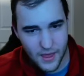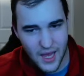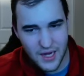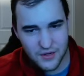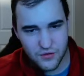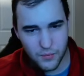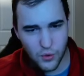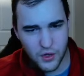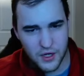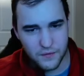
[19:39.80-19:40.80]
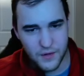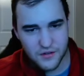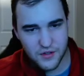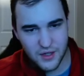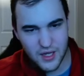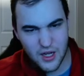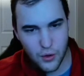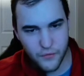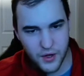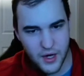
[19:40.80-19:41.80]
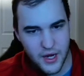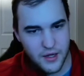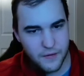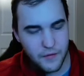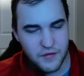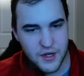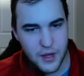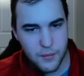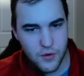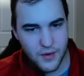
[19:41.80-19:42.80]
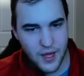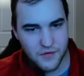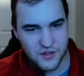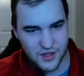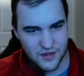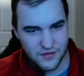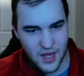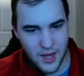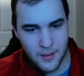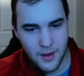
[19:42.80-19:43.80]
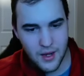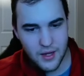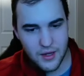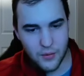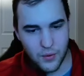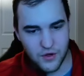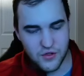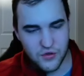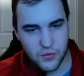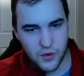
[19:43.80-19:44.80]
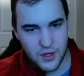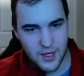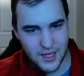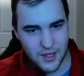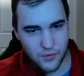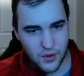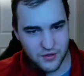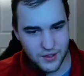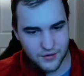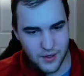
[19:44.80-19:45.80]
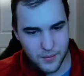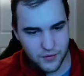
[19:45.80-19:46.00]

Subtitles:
and it's more convincingly over the 50-day moving average this time than it was in December